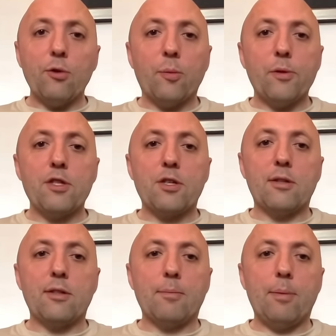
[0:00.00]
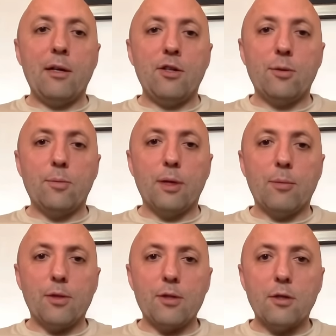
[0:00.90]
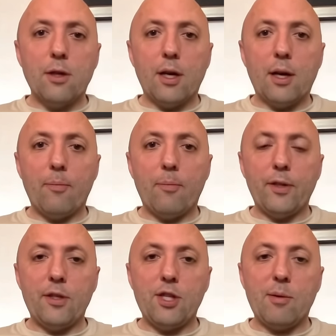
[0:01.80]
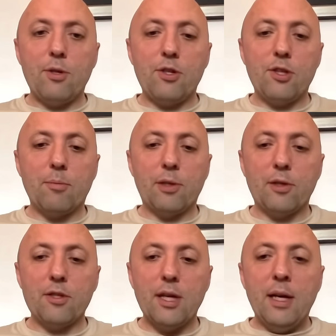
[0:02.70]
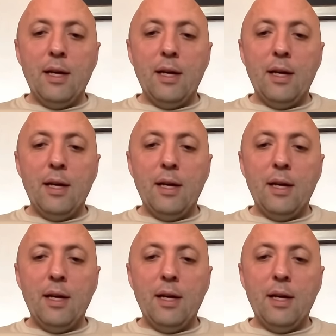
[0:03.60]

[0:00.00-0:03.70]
opposition to parachute payments in the Championship, because